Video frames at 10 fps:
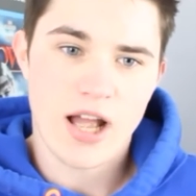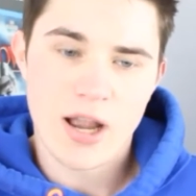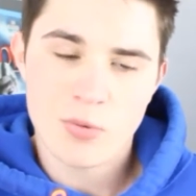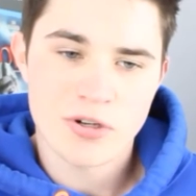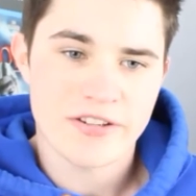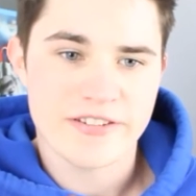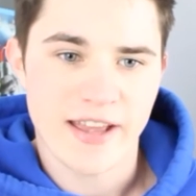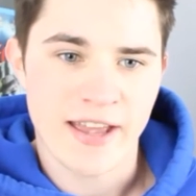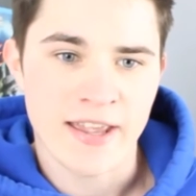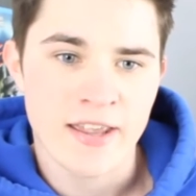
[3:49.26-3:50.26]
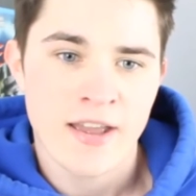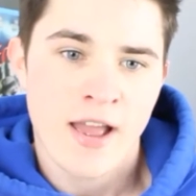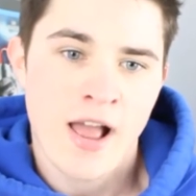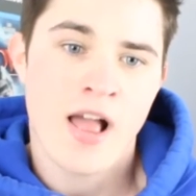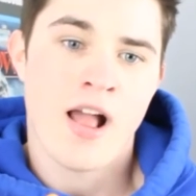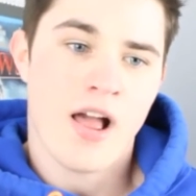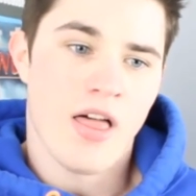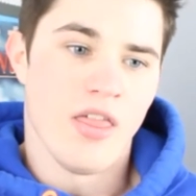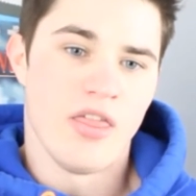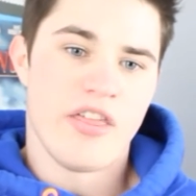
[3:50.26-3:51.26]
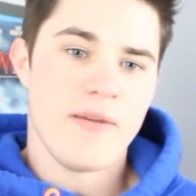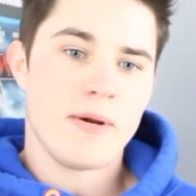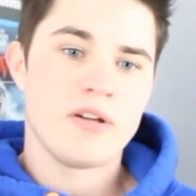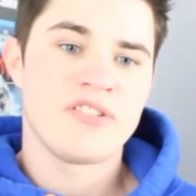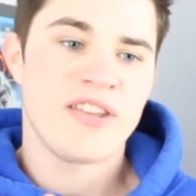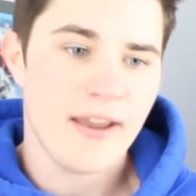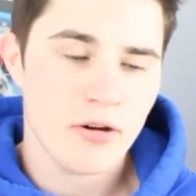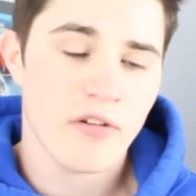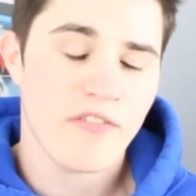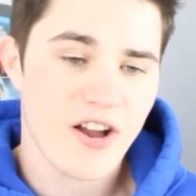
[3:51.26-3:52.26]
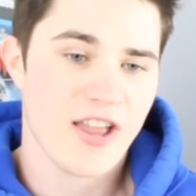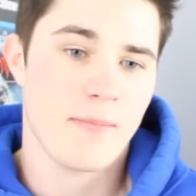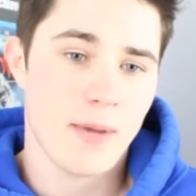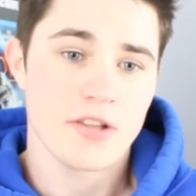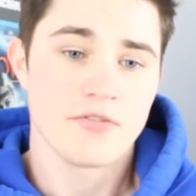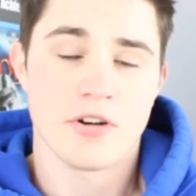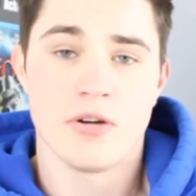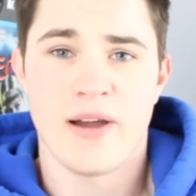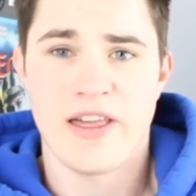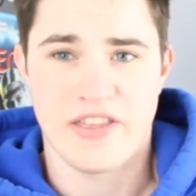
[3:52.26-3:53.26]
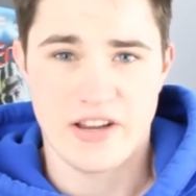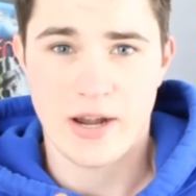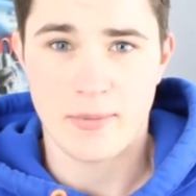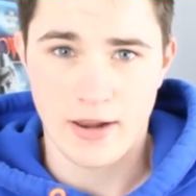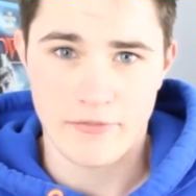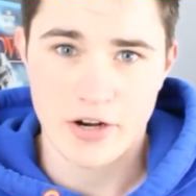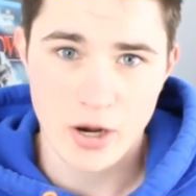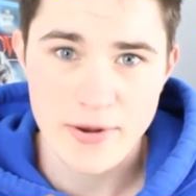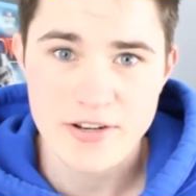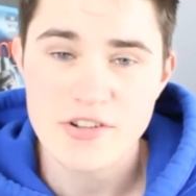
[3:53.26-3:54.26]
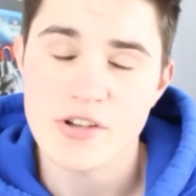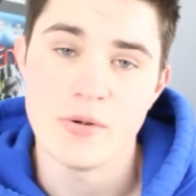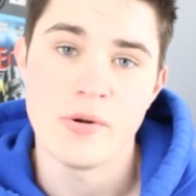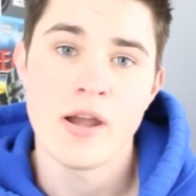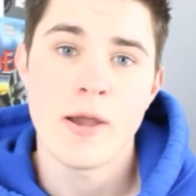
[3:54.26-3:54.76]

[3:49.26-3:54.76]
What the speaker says: I want to say, the most terrifying bedroom I think I will ever go into.